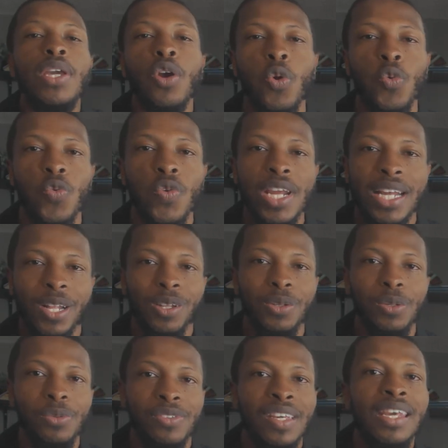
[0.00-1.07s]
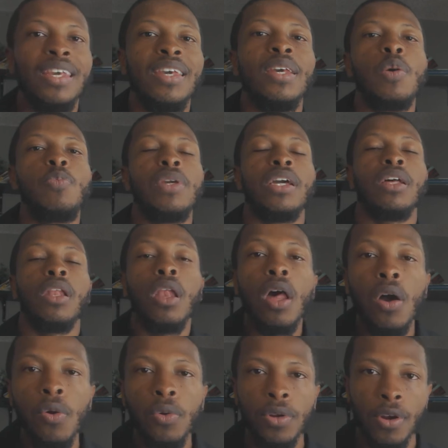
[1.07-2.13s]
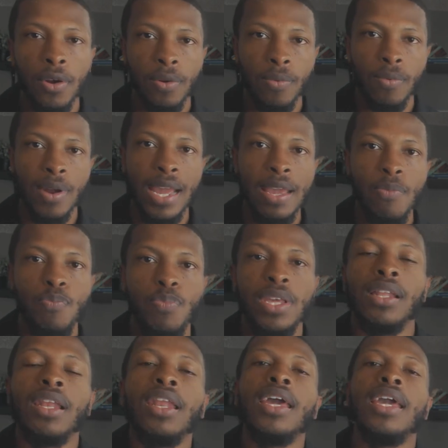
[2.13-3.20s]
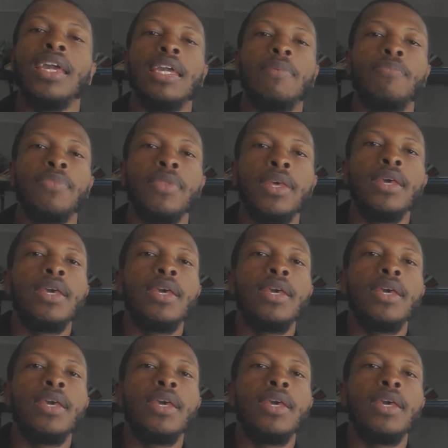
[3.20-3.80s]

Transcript: be a recluse, be a loner, right? Be a lame.